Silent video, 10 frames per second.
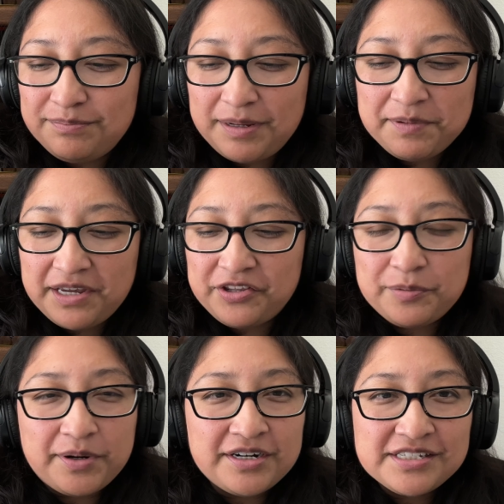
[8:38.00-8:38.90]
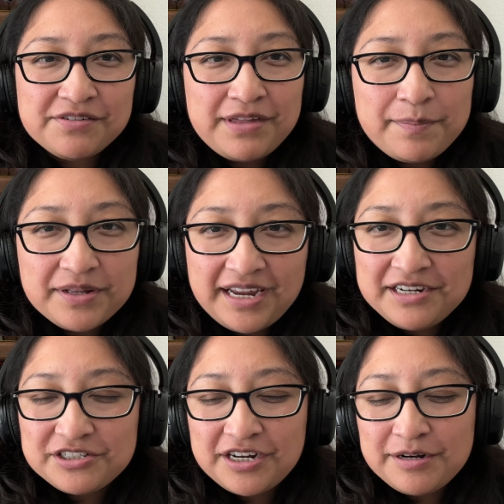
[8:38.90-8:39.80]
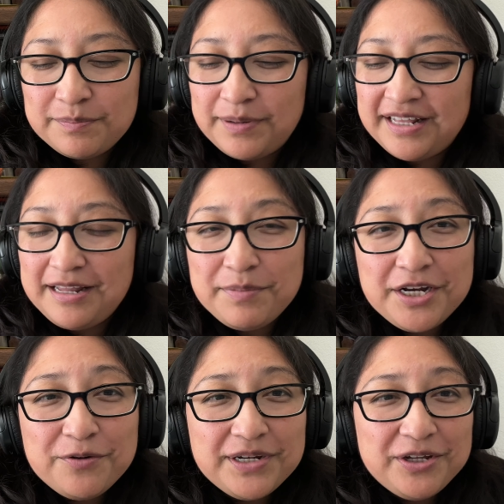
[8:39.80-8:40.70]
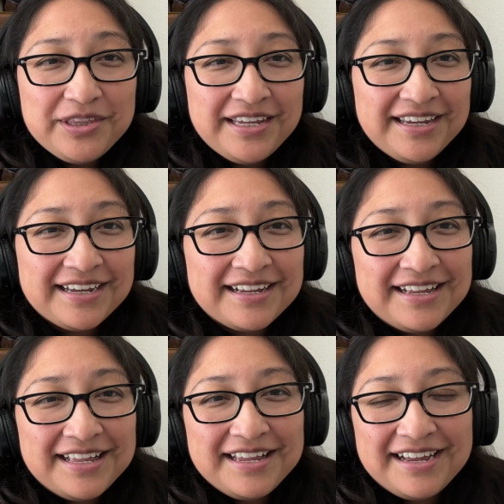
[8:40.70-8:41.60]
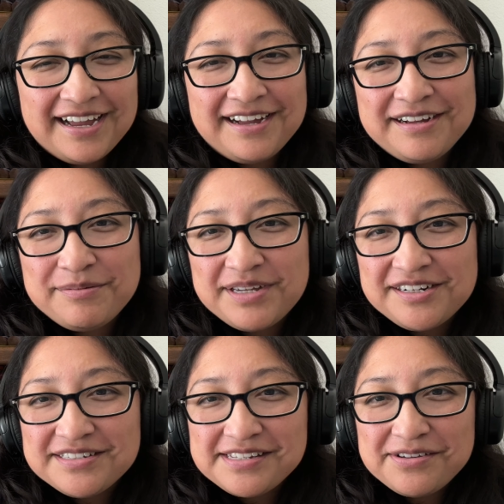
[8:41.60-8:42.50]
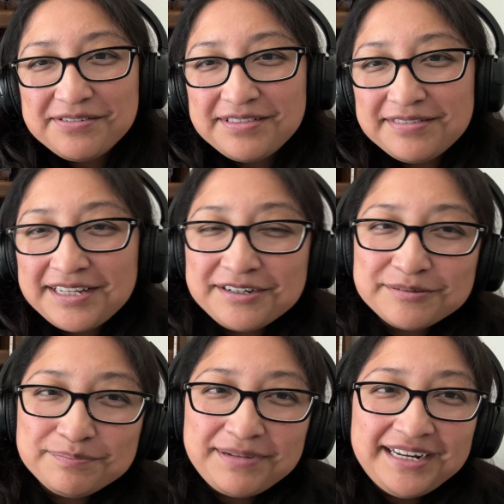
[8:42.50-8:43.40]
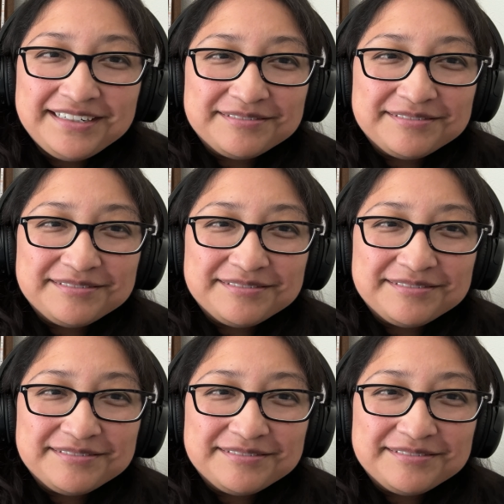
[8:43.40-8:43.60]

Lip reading: maybe other parts of the application, but let me know what you think. And I'll see you later. Bye.